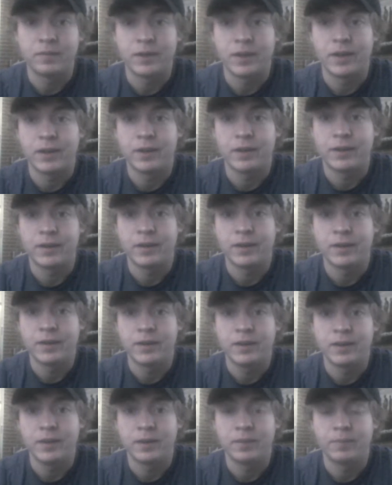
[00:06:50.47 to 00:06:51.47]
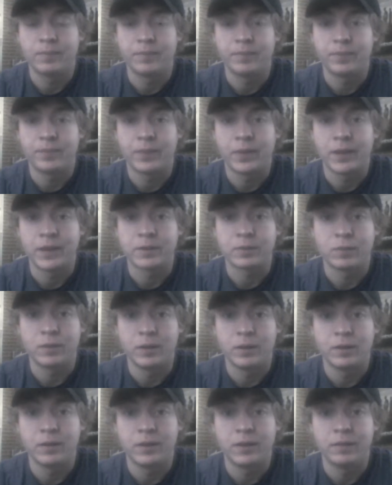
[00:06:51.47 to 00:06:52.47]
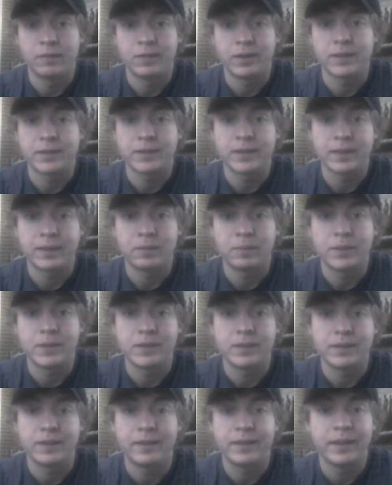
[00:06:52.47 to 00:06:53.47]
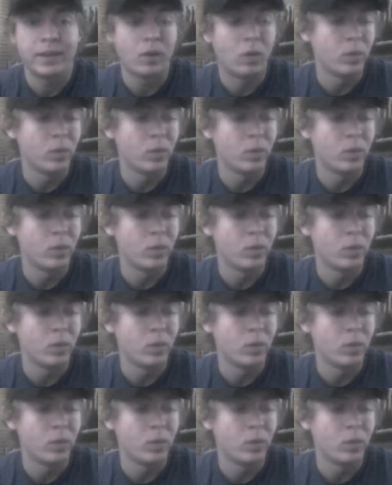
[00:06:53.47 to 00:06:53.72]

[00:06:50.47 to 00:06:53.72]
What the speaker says: and a team that has really good defense. Not to mention that they owned